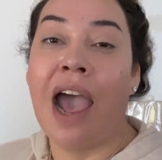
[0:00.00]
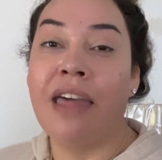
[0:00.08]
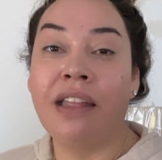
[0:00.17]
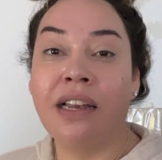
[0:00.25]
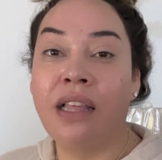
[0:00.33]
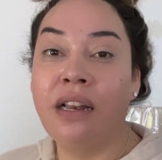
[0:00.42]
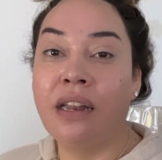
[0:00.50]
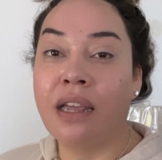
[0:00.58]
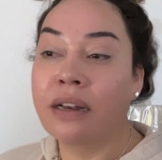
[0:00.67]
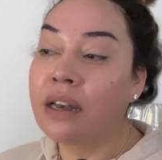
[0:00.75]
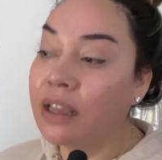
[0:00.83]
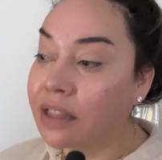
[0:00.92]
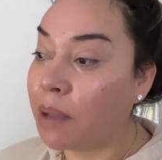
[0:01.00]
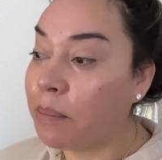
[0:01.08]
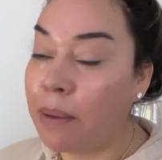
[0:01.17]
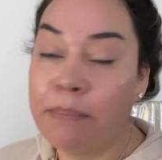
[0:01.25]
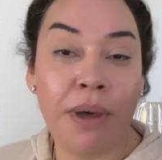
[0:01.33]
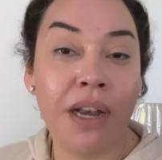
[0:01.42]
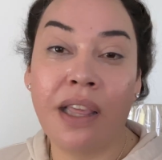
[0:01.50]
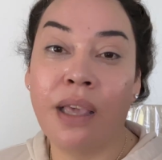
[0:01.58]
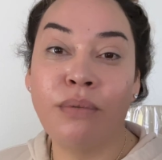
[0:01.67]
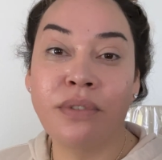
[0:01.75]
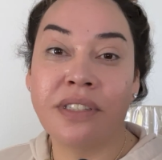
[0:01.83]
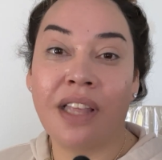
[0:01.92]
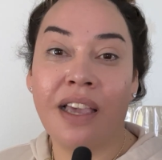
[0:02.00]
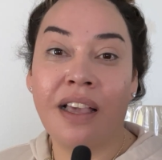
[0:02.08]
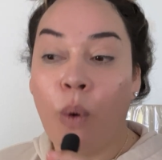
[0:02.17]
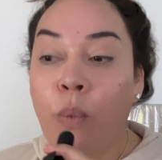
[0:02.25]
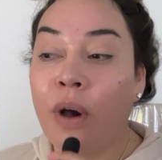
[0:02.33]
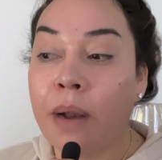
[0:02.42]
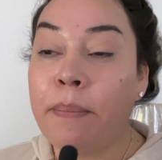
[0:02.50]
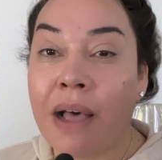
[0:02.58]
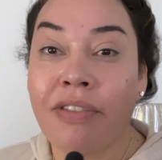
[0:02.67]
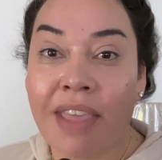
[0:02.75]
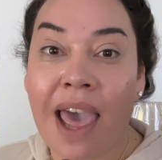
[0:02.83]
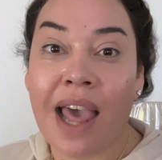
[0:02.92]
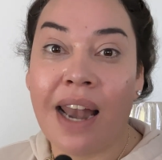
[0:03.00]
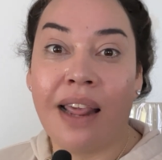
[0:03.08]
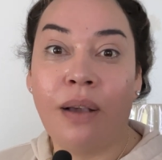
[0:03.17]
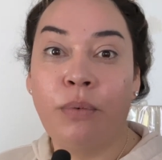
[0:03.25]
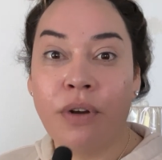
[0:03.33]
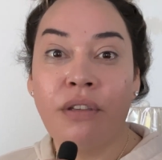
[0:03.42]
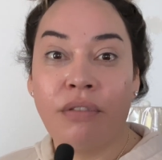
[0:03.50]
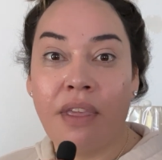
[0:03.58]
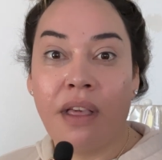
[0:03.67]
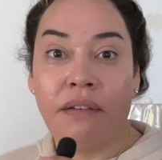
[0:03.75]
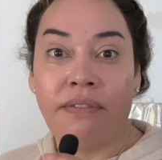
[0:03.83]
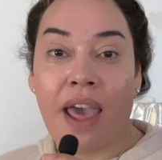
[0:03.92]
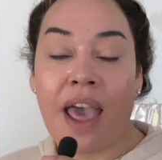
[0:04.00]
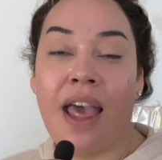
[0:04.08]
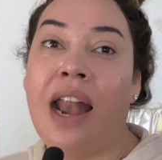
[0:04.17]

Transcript: And then he like looked at my butt and he was like, well, what about that? Like, what do you think of that?